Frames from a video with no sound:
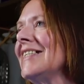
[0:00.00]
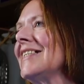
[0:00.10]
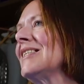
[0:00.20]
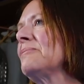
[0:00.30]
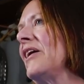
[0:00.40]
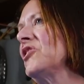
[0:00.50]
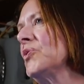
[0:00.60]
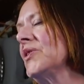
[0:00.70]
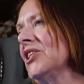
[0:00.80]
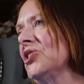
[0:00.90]
is a
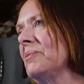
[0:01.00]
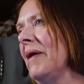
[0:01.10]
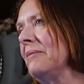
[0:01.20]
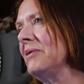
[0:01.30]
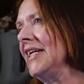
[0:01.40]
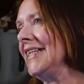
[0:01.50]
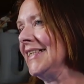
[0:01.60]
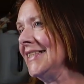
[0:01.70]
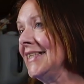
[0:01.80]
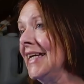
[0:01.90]
special tissue paper that
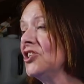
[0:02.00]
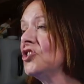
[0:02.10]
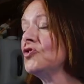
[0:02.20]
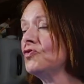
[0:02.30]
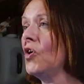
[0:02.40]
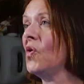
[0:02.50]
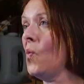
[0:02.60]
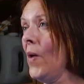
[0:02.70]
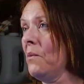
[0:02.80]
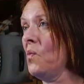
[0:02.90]
stays strong
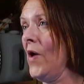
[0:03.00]
when